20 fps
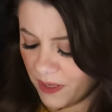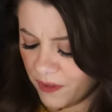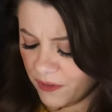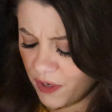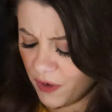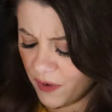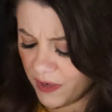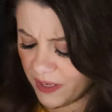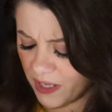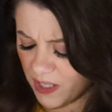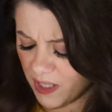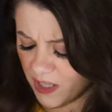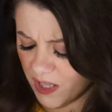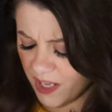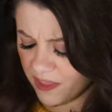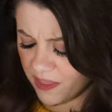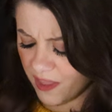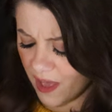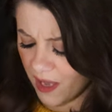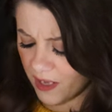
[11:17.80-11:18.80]
I don't know. I kind of
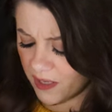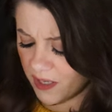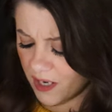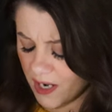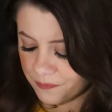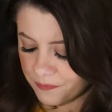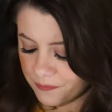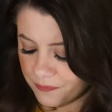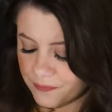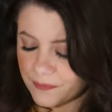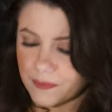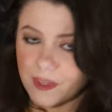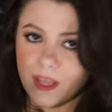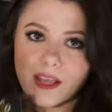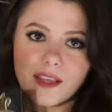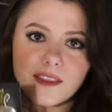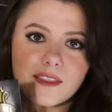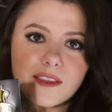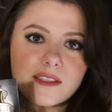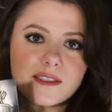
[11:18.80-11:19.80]
like that. I
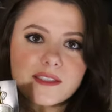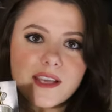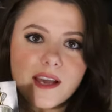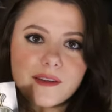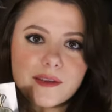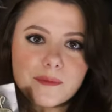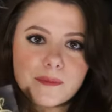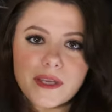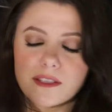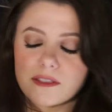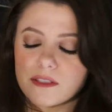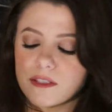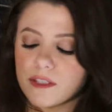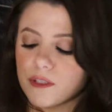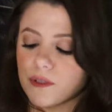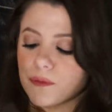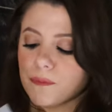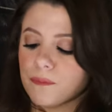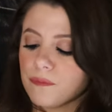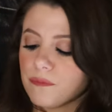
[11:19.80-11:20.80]
like the sound it makes
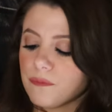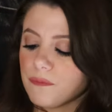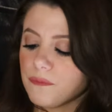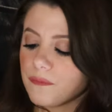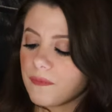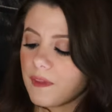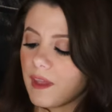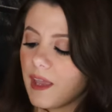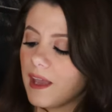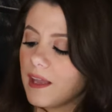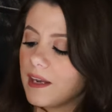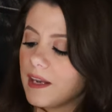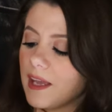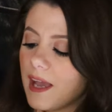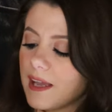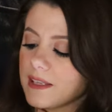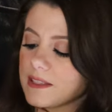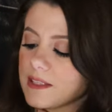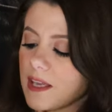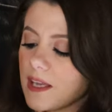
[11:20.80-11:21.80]
too. And it
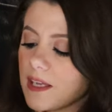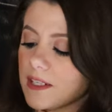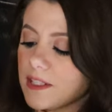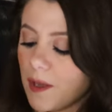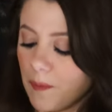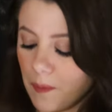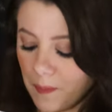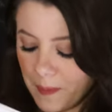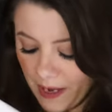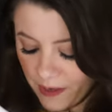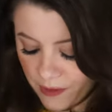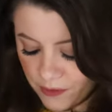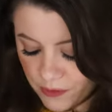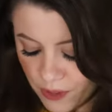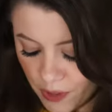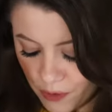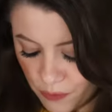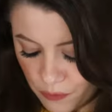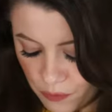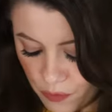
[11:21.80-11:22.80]
has a double back.
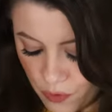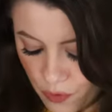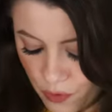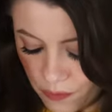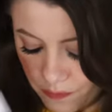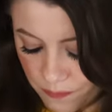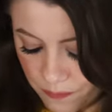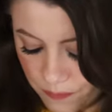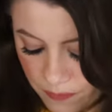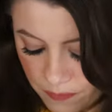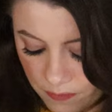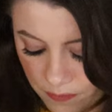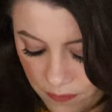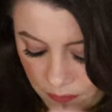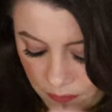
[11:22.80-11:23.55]
So cool.